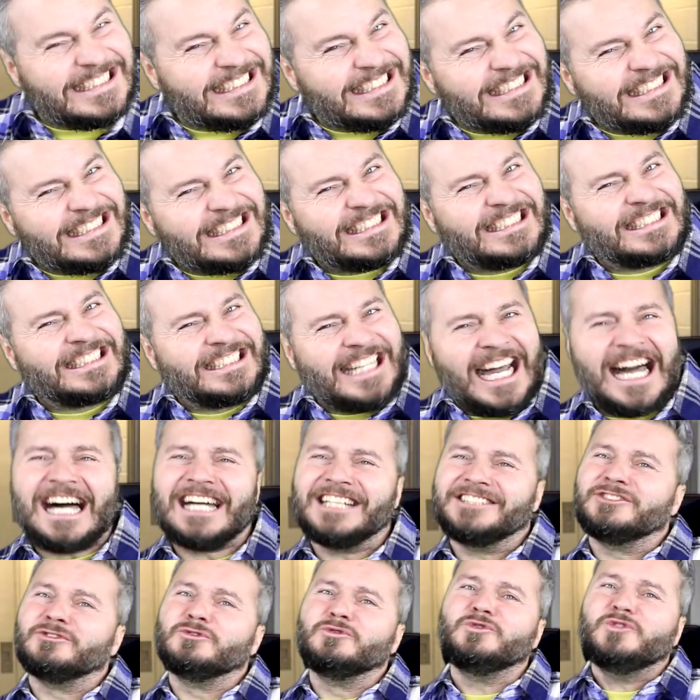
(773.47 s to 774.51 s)
oh
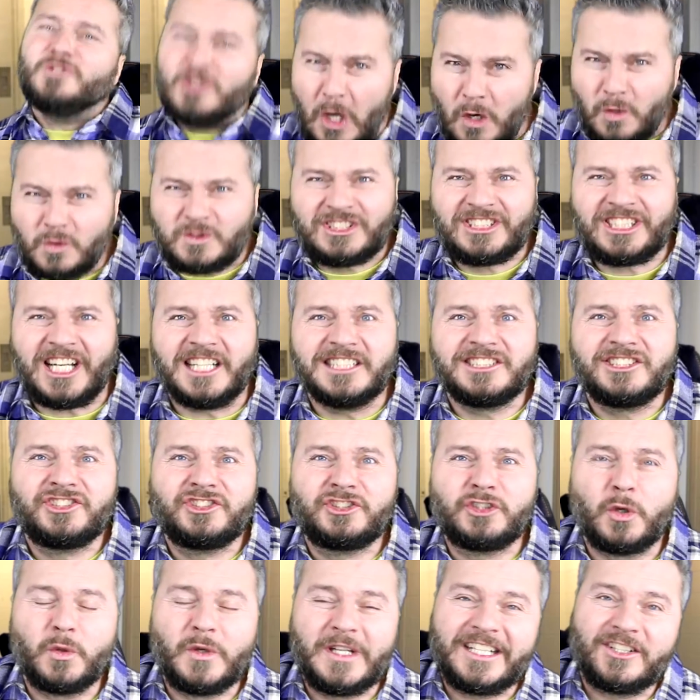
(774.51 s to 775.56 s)
God, you knew
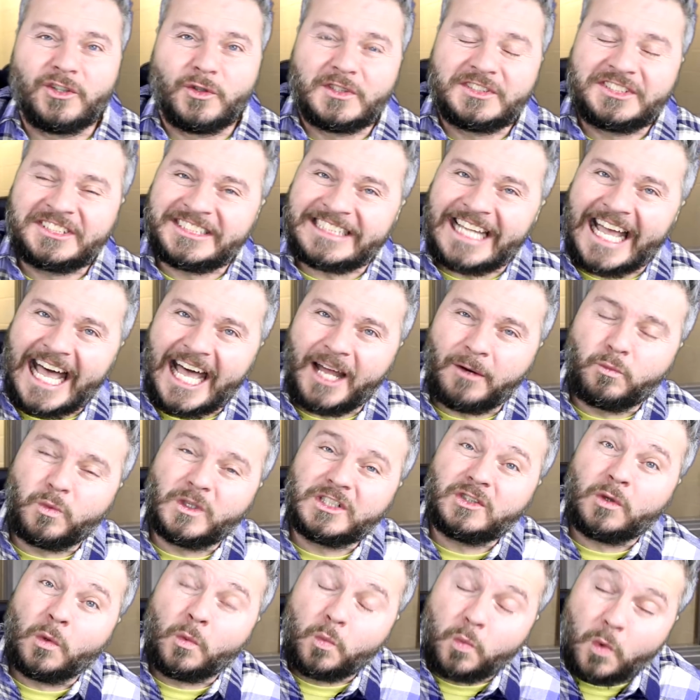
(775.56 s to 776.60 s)
Judge Judy gonna side
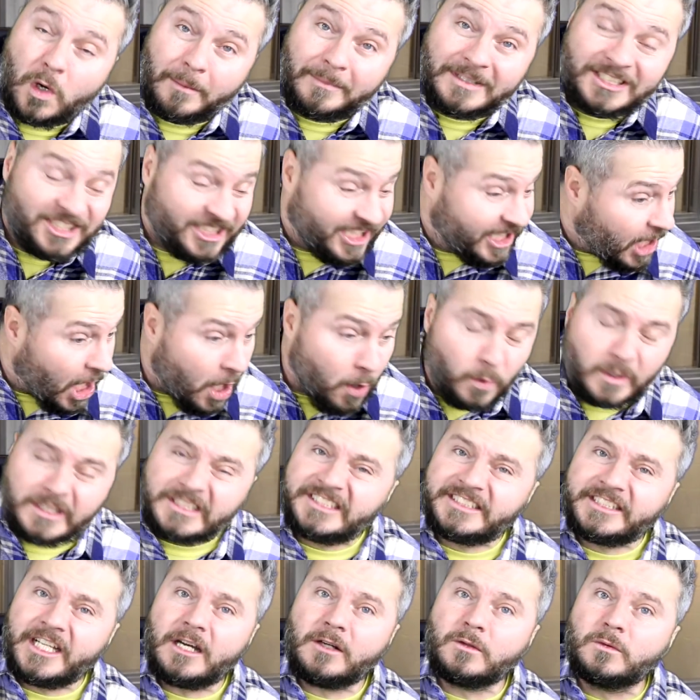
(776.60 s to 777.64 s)
with the woman. She
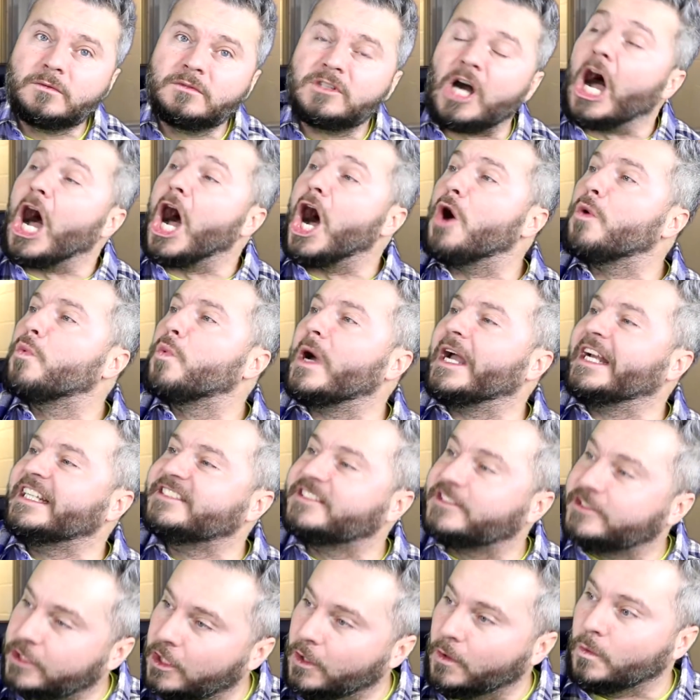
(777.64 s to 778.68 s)
always do,
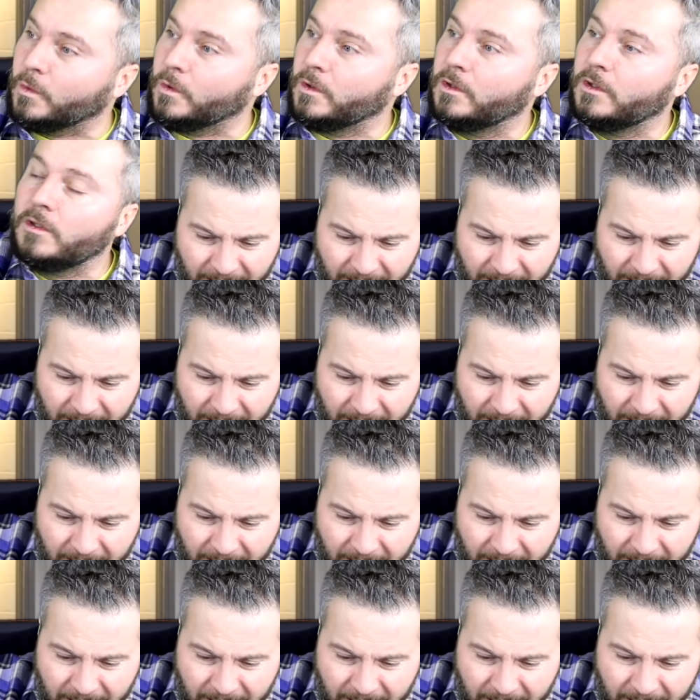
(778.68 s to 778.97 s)
always do.